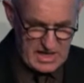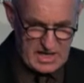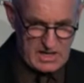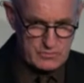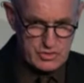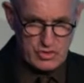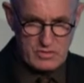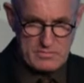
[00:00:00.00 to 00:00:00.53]
And
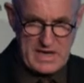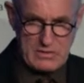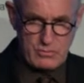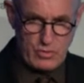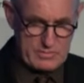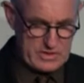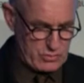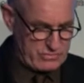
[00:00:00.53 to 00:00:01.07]
I'm sure Matt
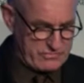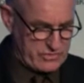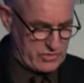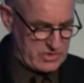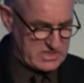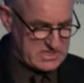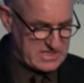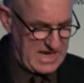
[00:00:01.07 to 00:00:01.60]
will be
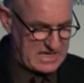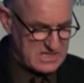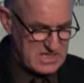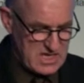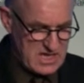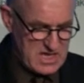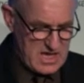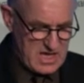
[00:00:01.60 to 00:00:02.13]
referring to that.
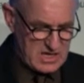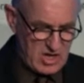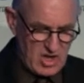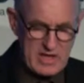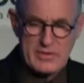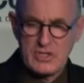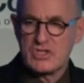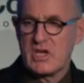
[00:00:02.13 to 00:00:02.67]

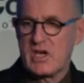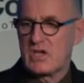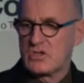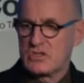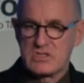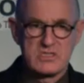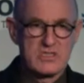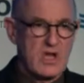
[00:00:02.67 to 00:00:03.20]
Climate change
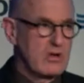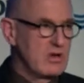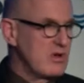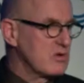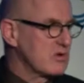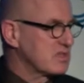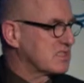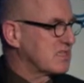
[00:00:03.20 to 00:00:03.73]
is no
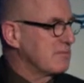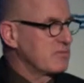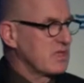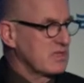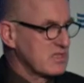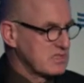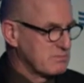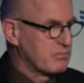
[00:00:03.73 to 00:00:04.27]
longer
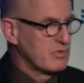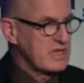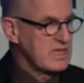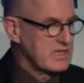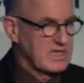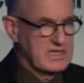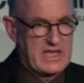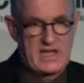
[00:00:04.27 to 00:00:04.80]
something that's
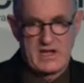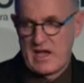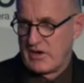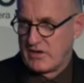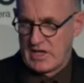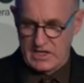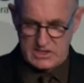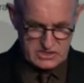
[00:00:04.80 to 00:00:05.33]
breathing down
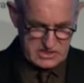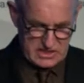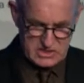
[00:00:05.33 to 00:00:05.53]
our necks.